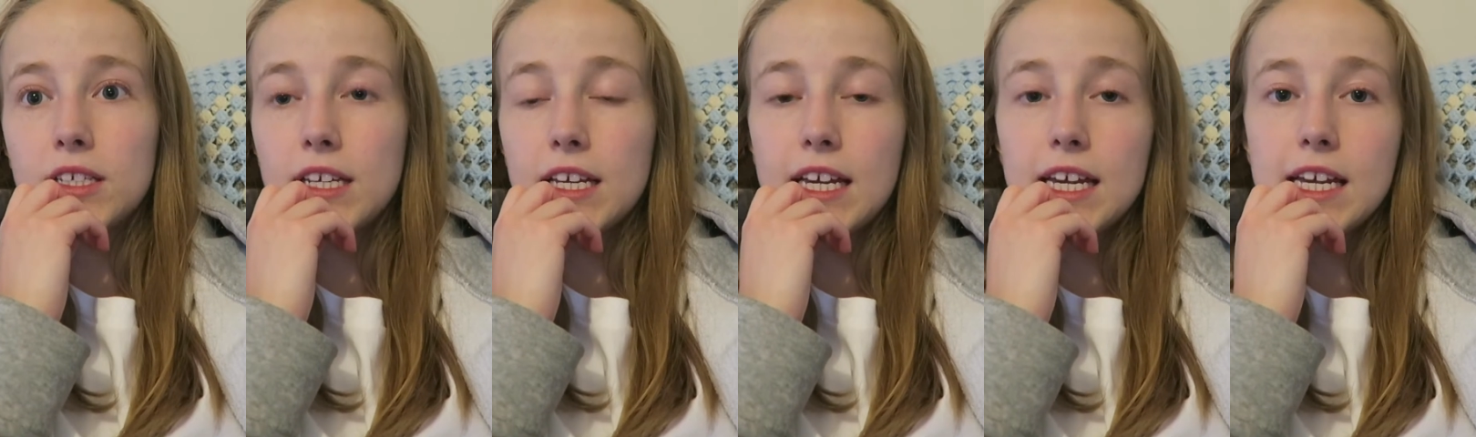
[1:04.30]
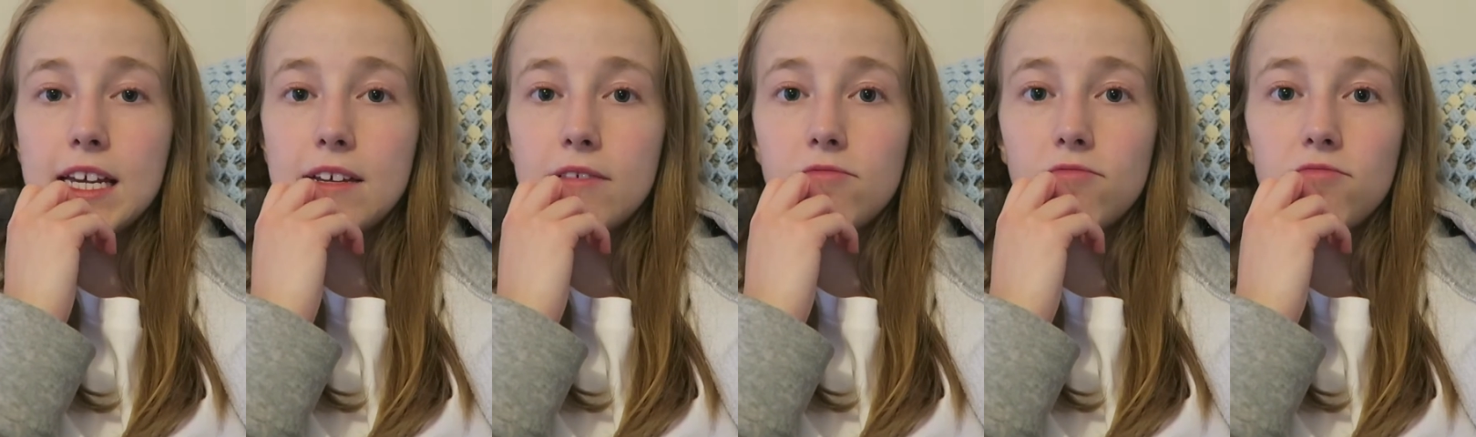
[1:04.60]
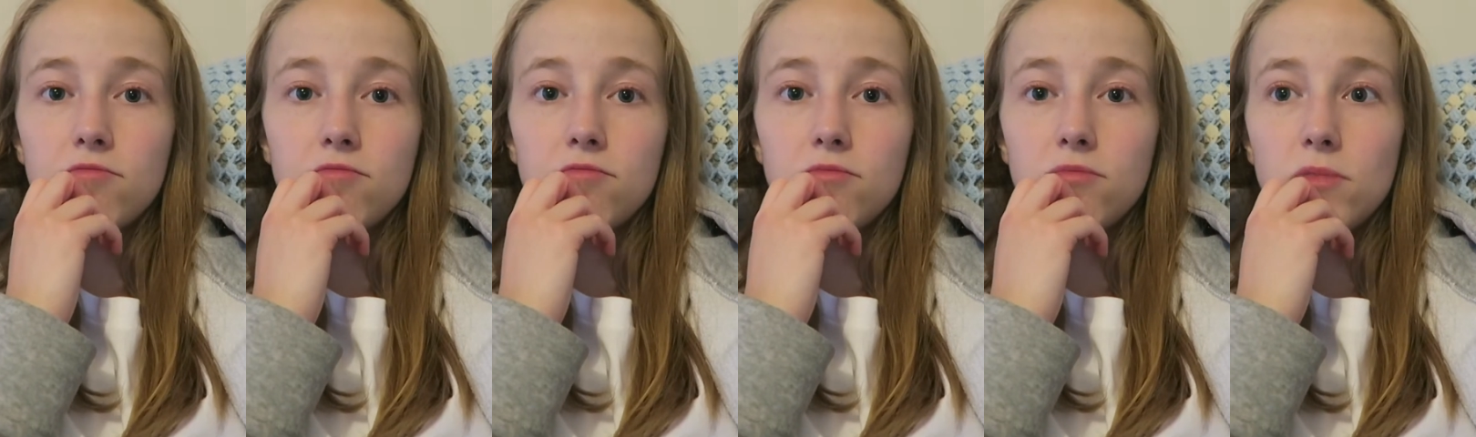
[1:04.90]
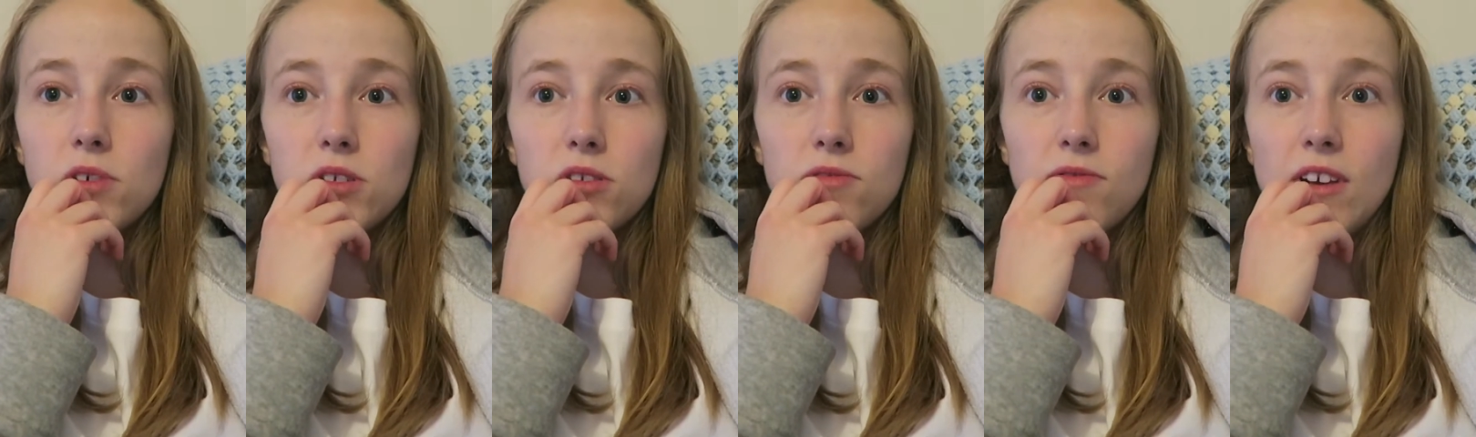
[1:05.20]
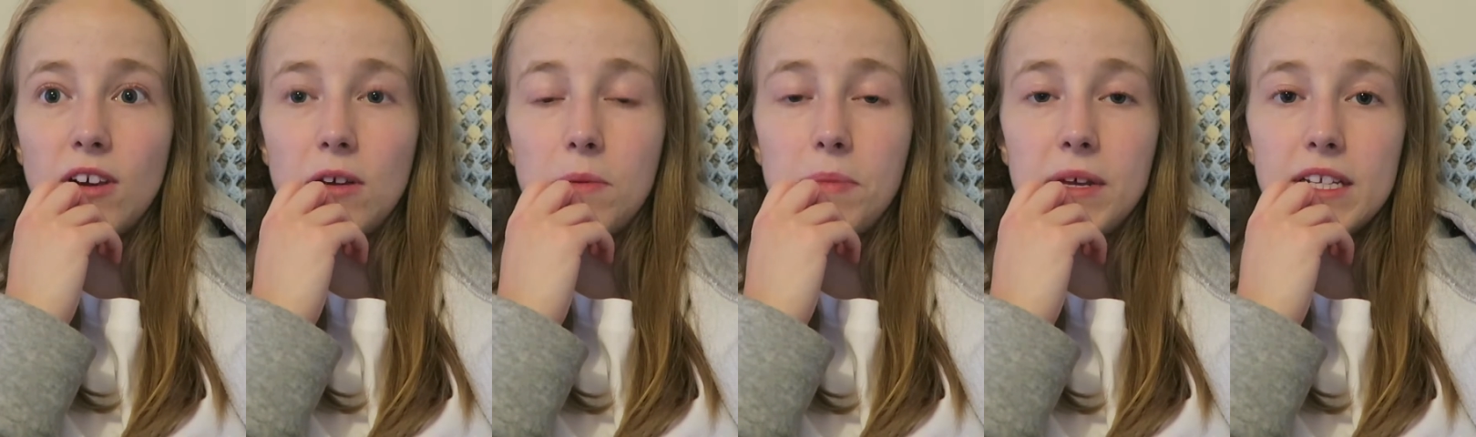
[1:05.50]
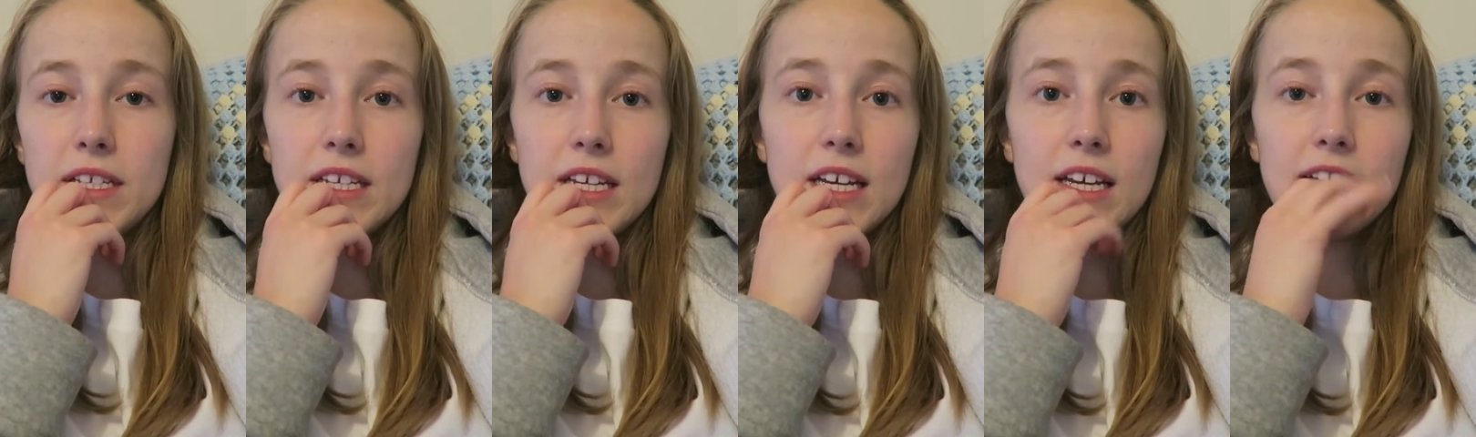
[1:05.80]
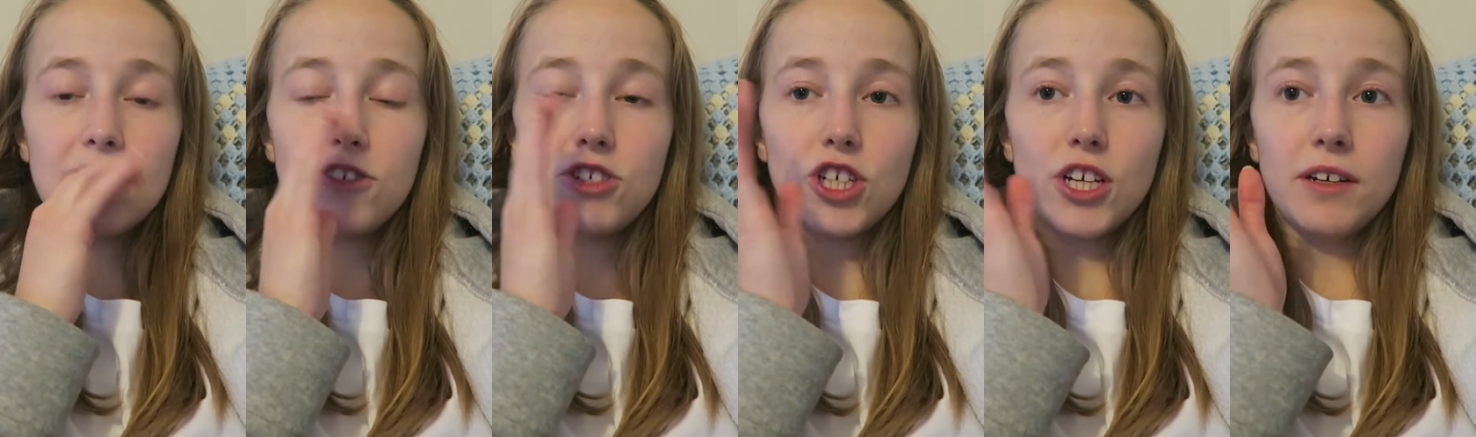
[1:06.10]
seat. Wasn't very
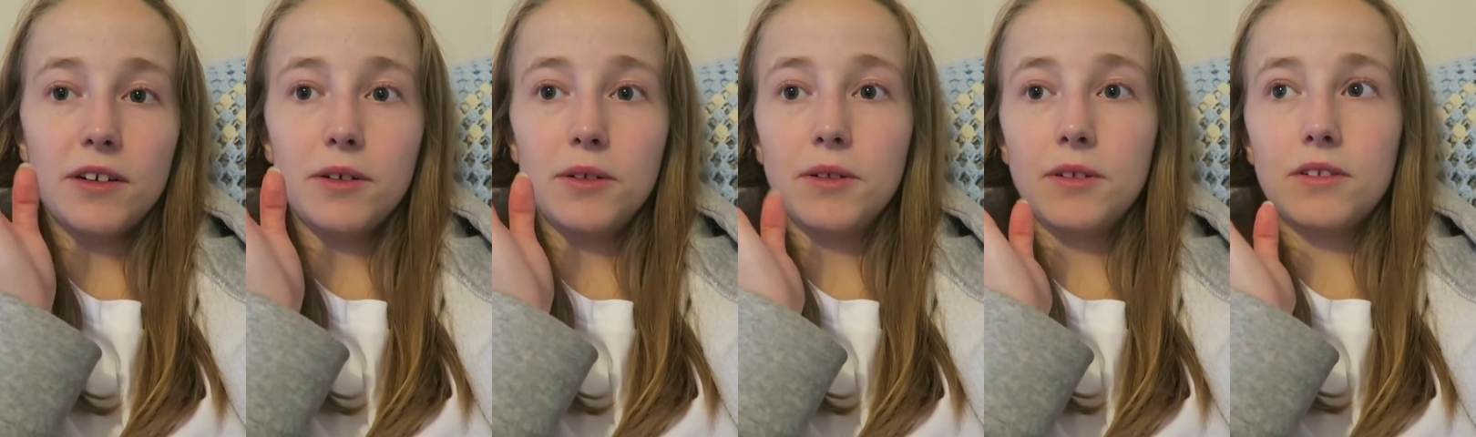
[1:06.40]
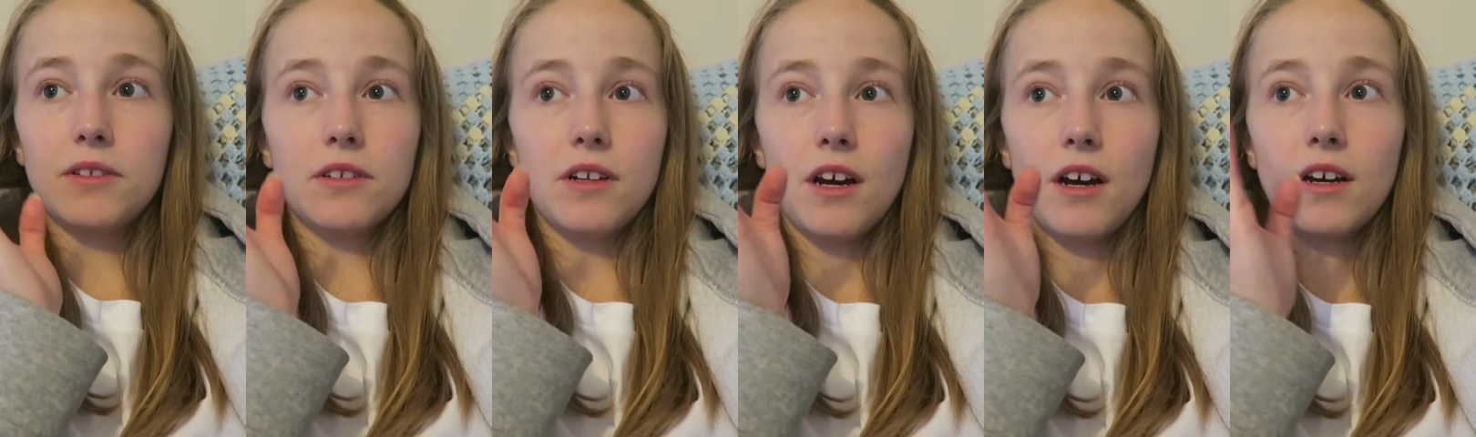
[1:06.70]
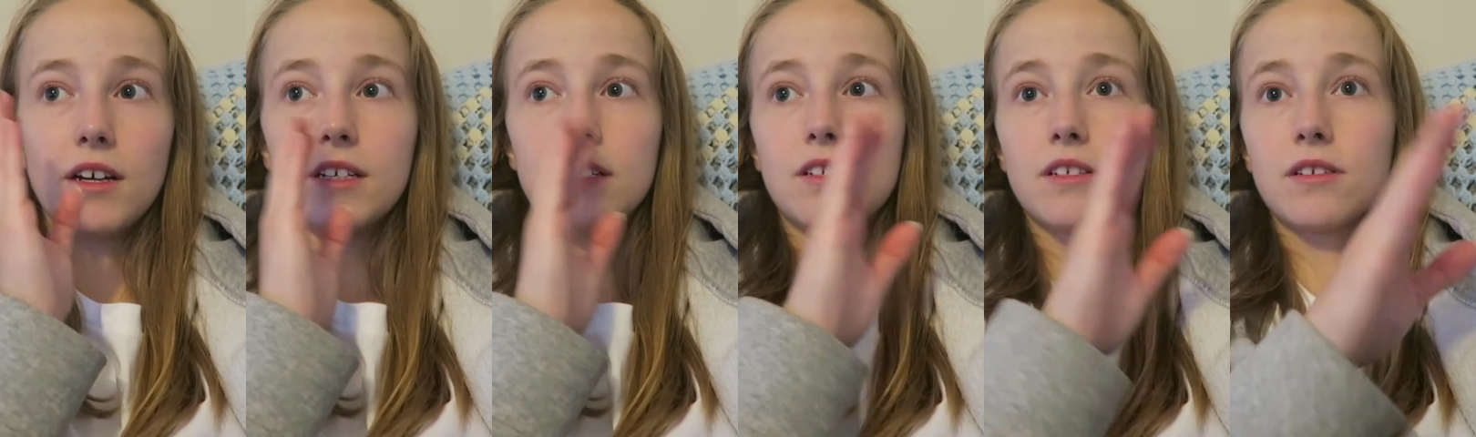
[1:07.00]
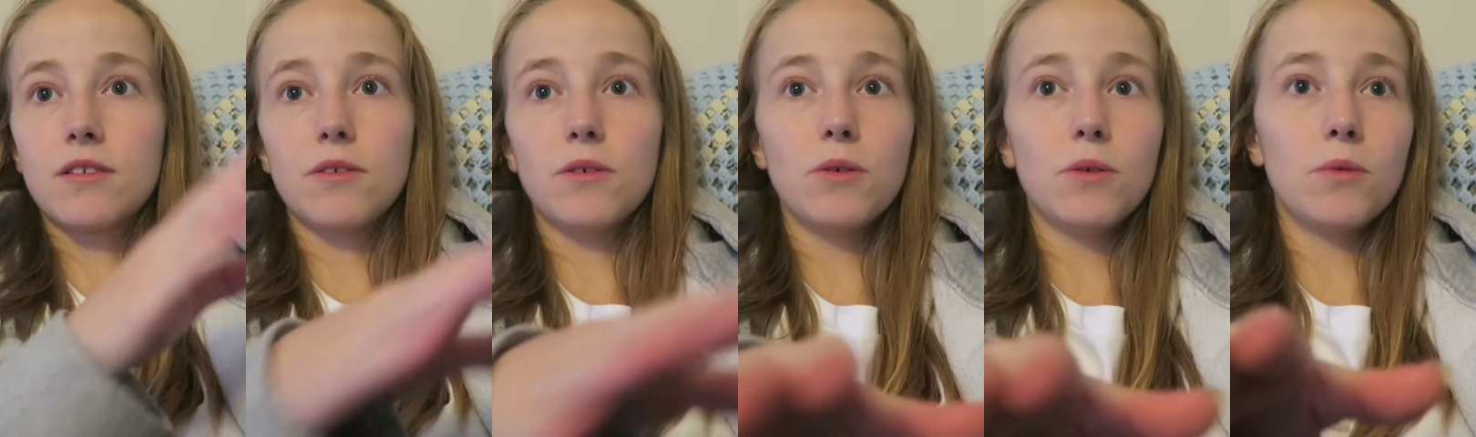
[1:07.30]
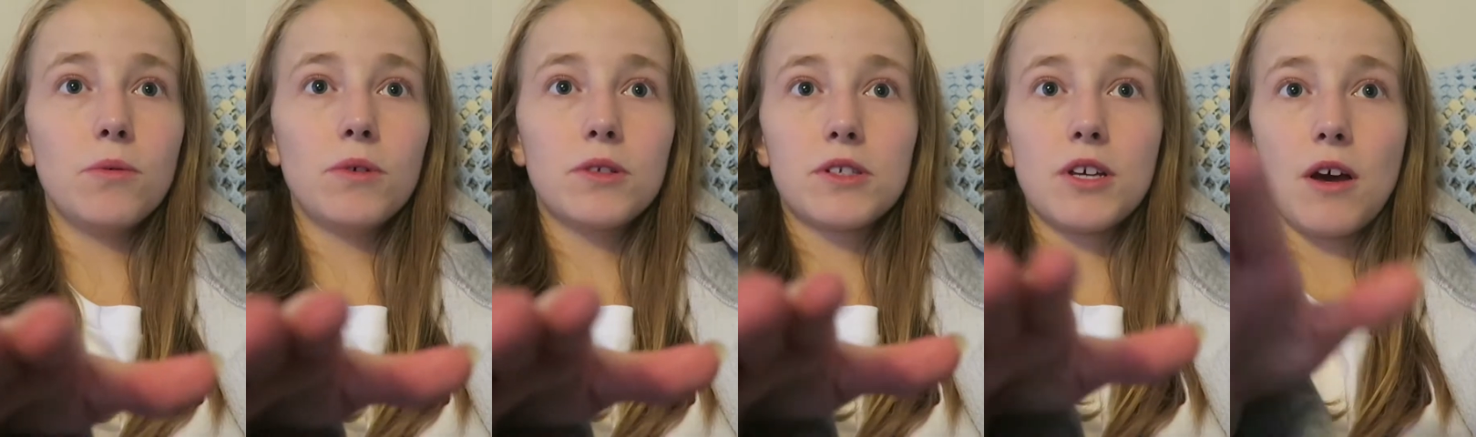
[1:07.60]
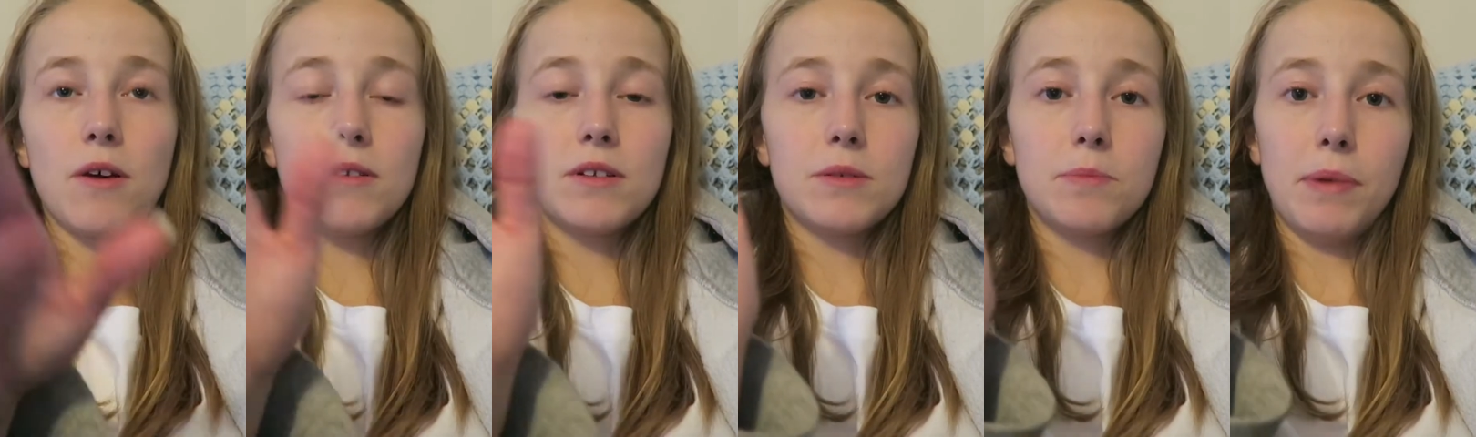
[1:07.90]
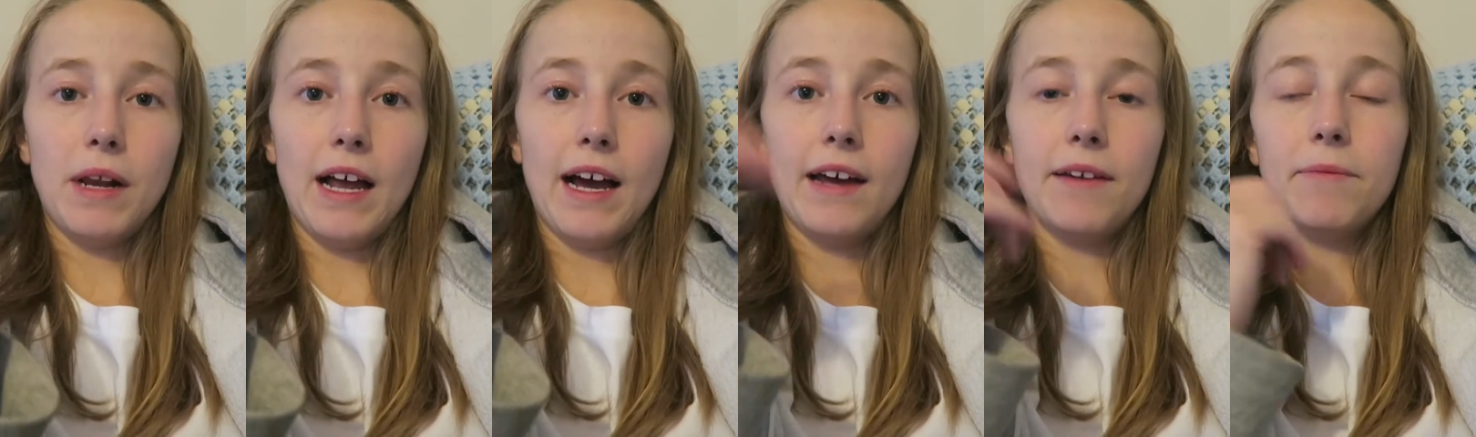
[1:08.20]
busy, chilled, nice, all was going to
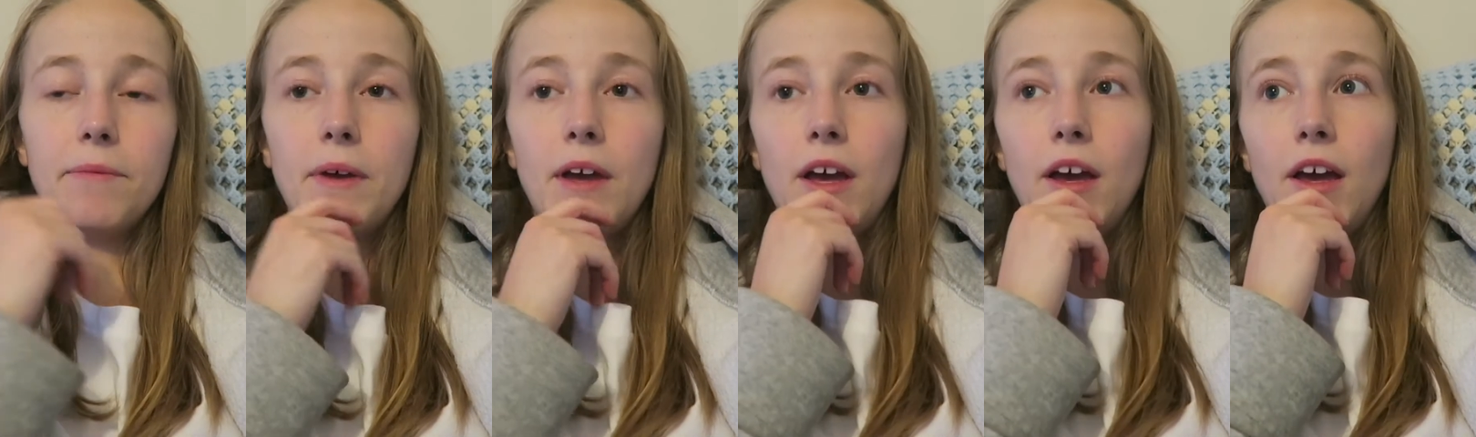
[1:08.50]
plan.